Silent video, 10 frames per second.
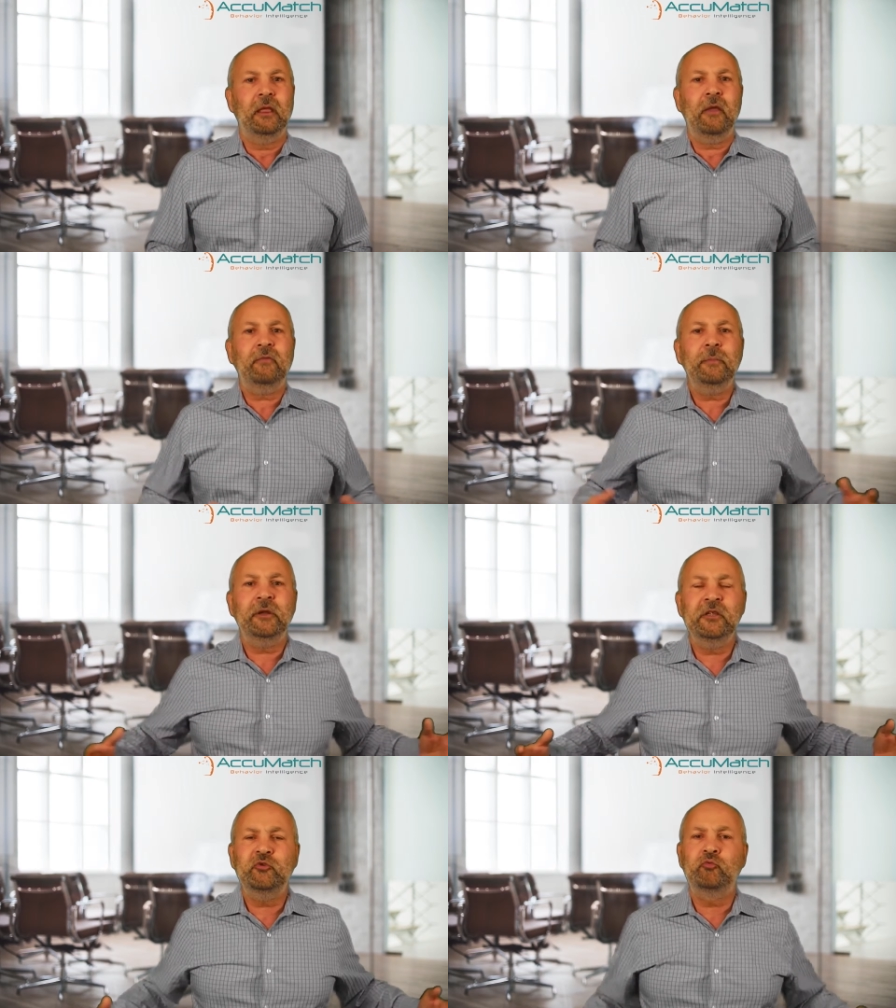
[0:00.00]

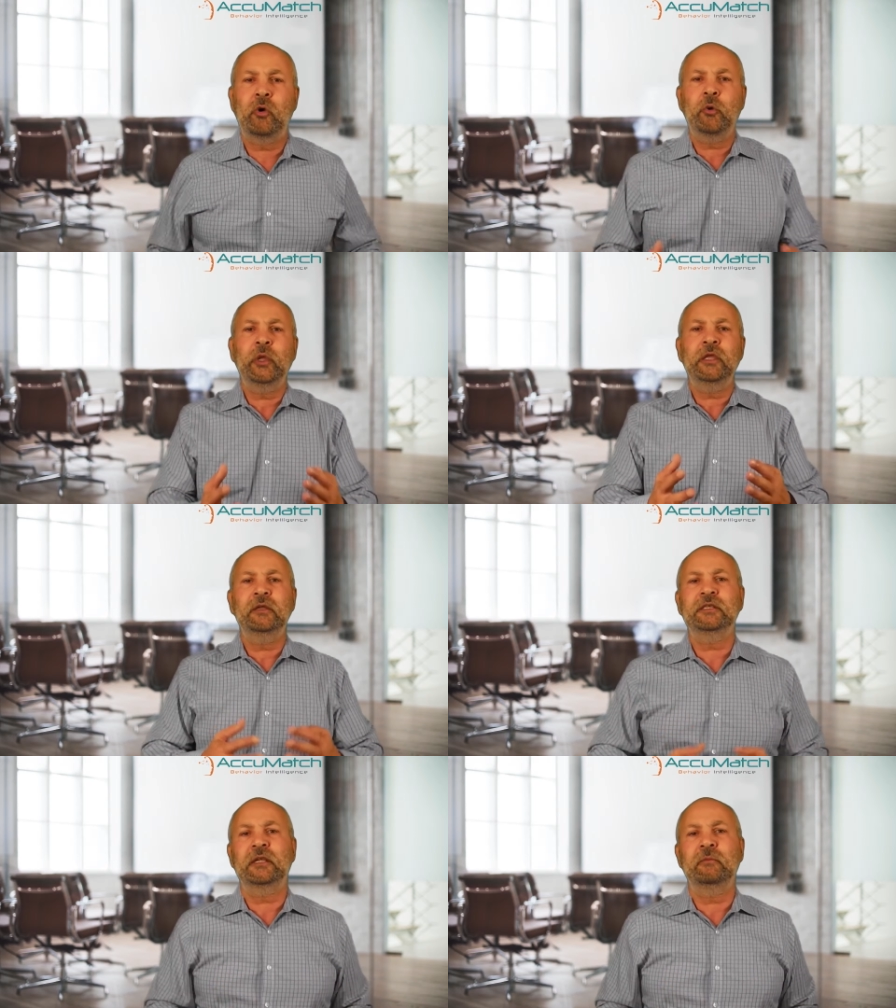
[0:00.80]
everybody's rowing in
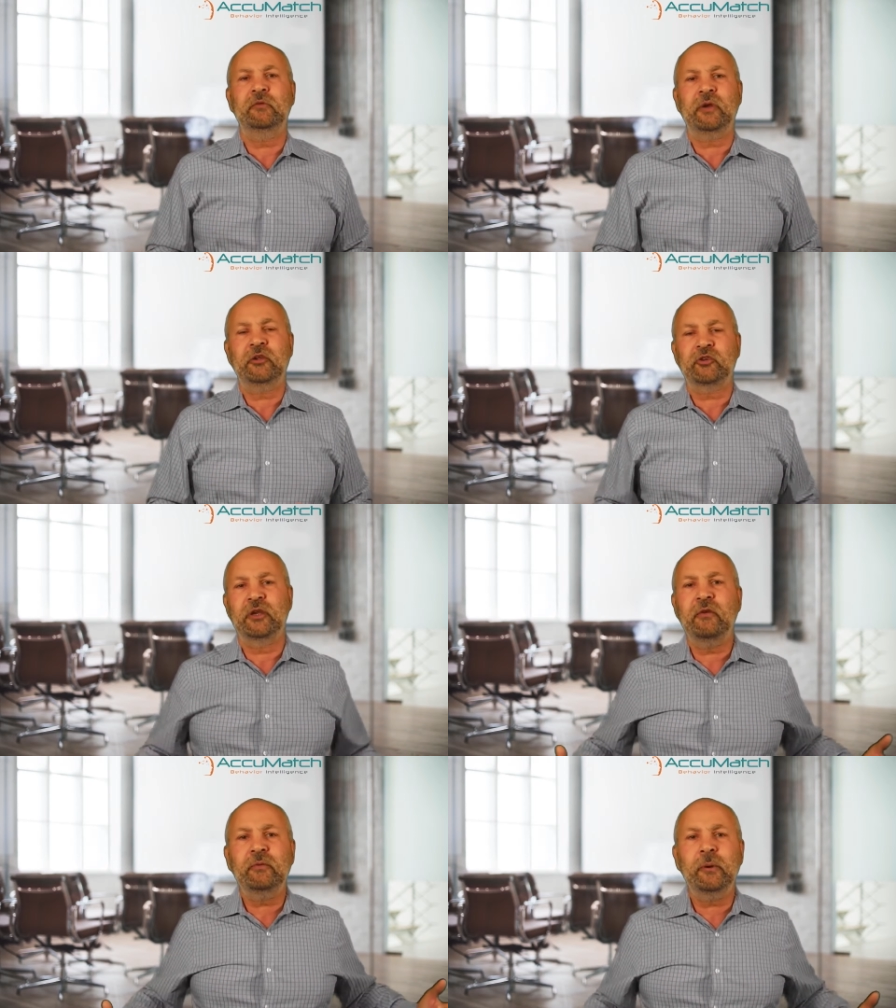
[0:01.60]
the same direction.
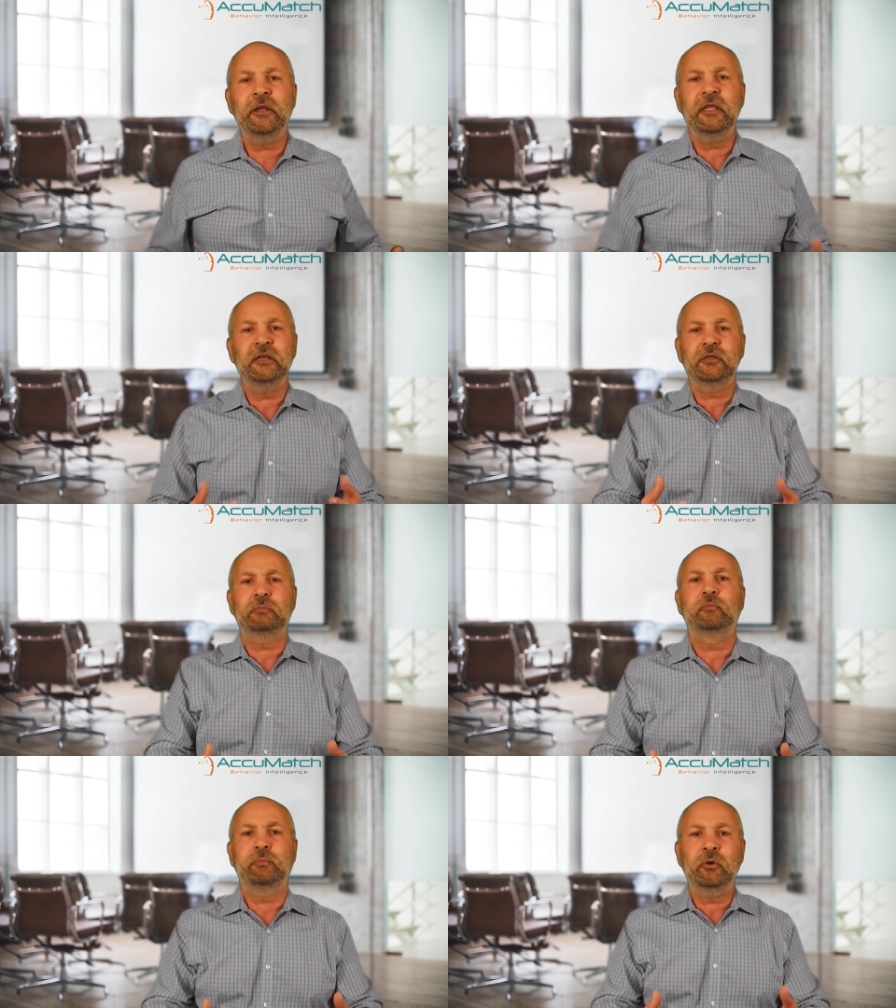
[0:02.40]
Everybody is
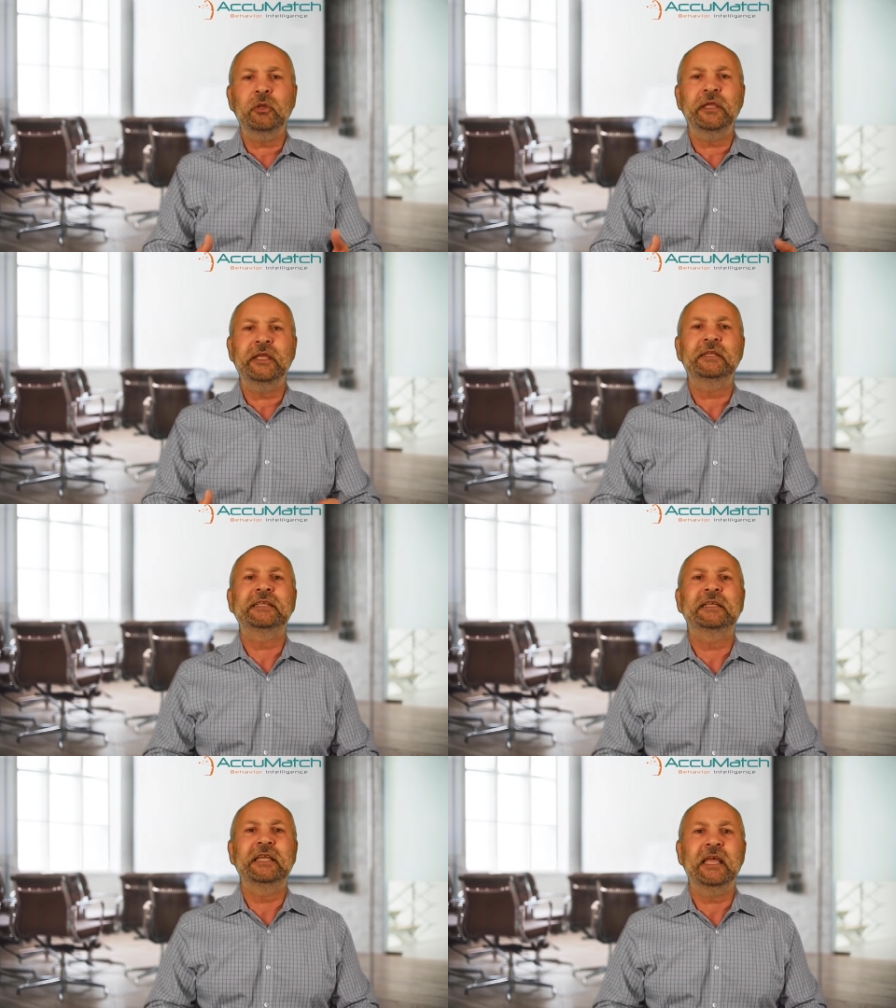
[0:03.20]
pulling
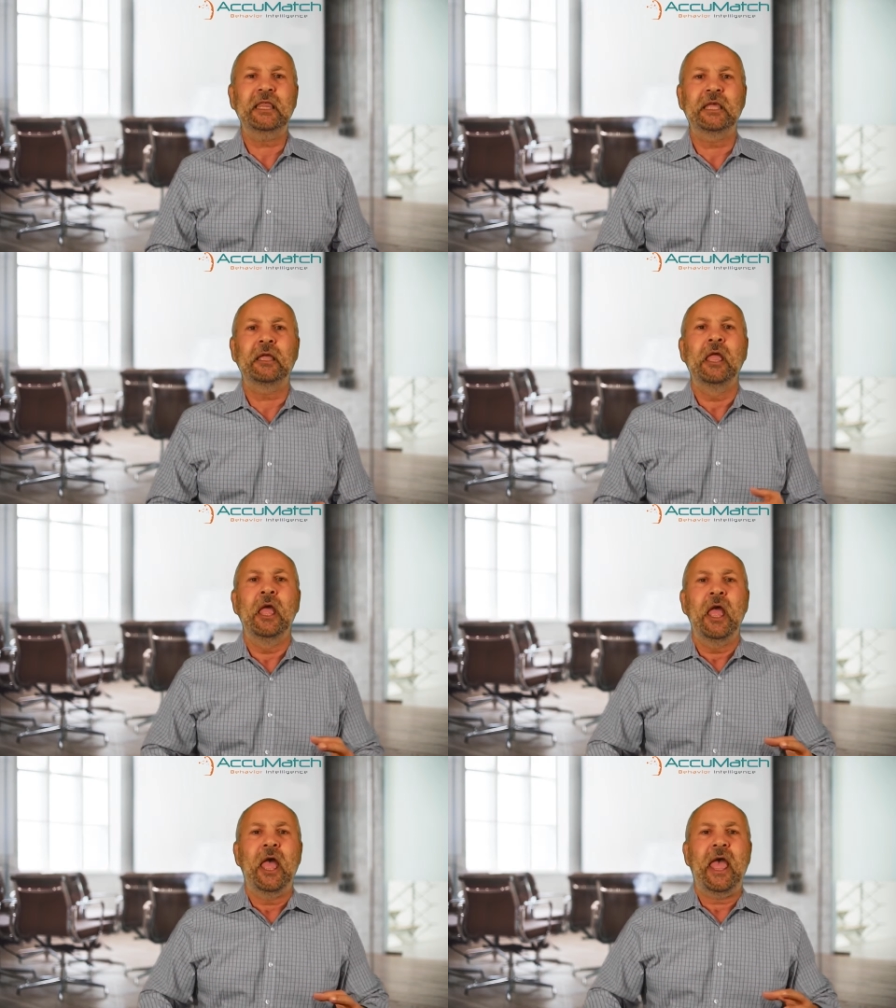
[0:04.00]
together,
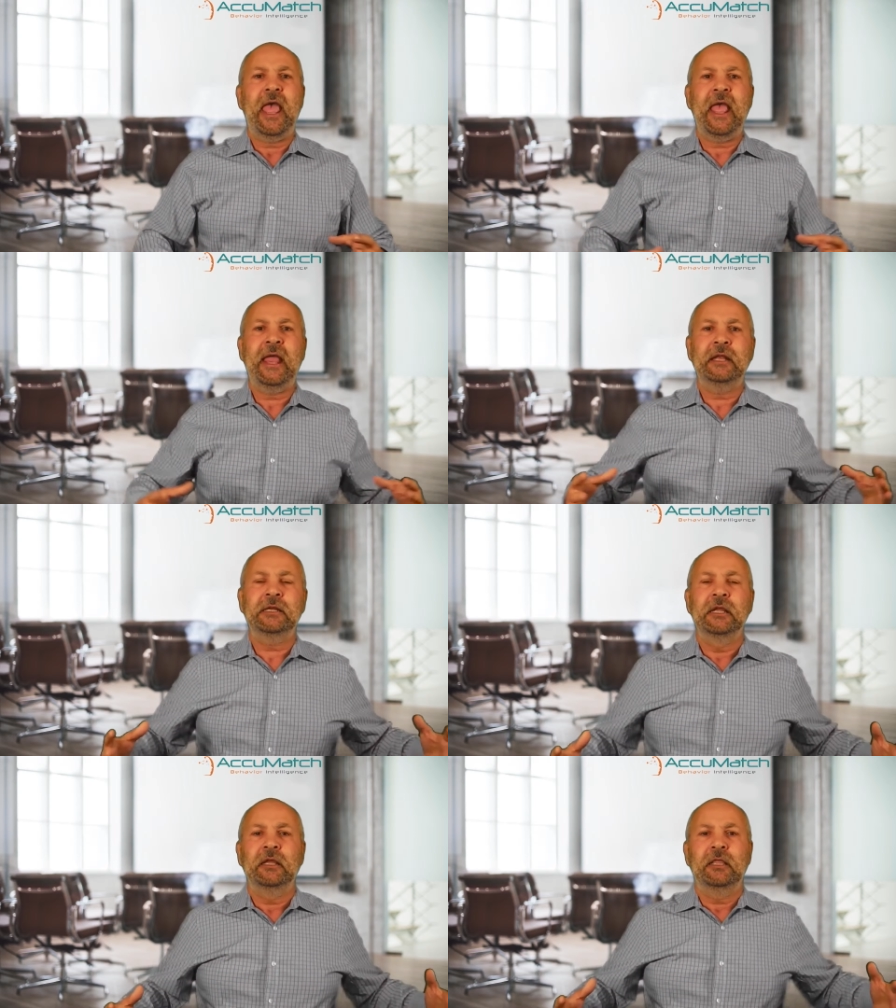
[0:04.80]
and
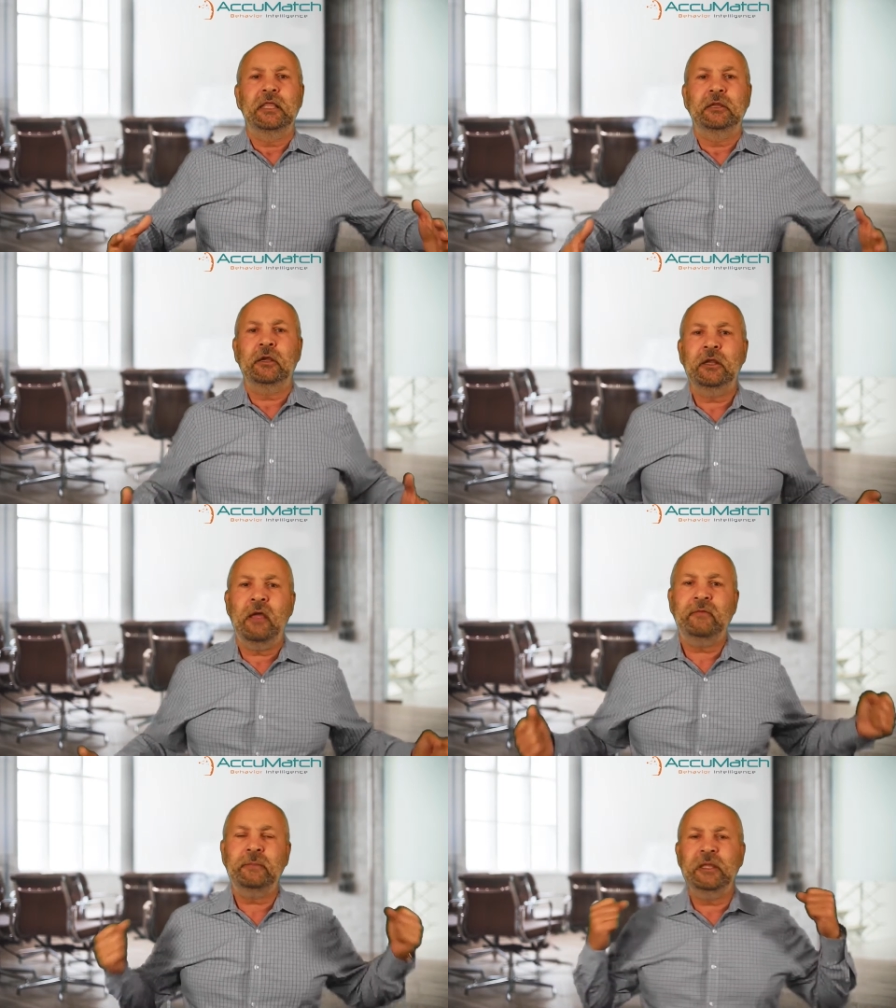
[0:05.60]
they don't
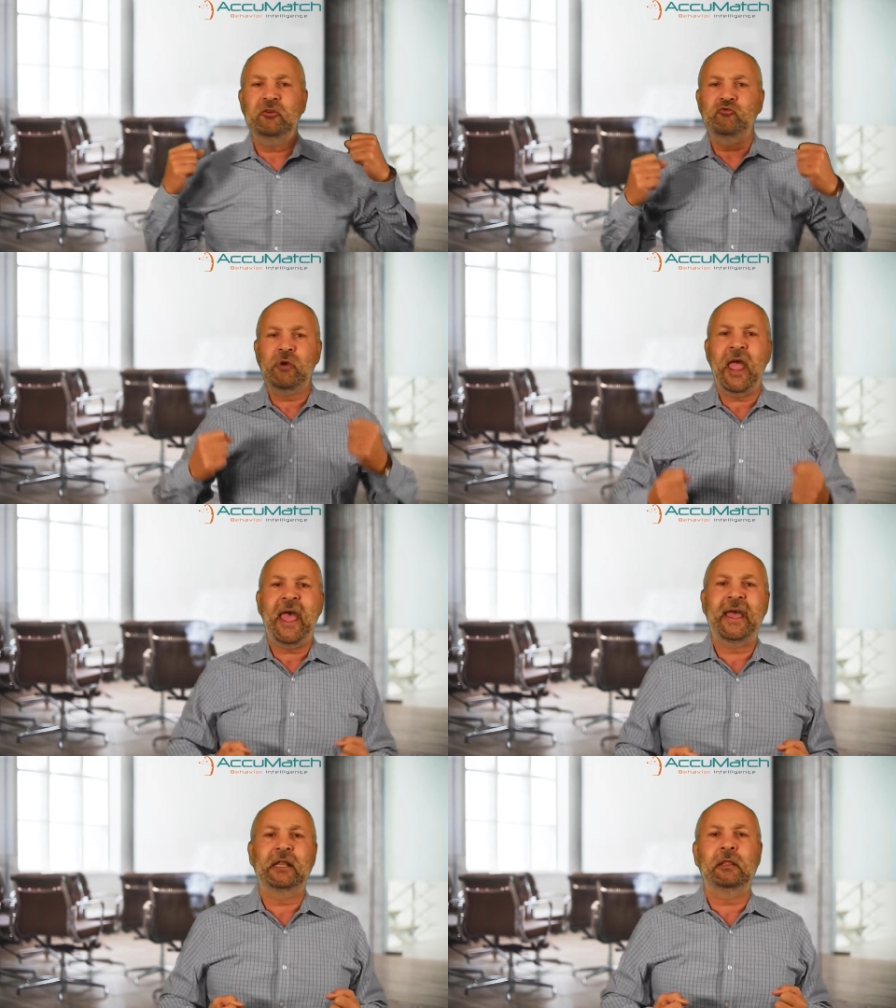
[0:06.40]
have to be
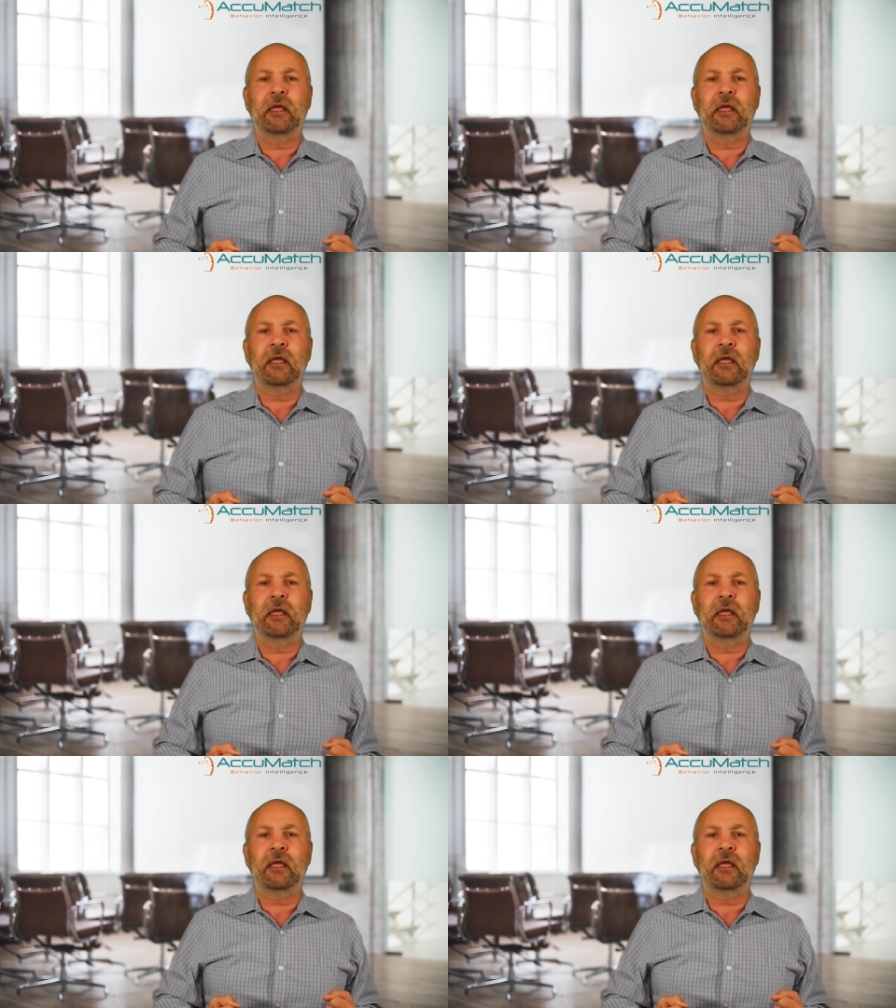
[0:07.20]
dragged.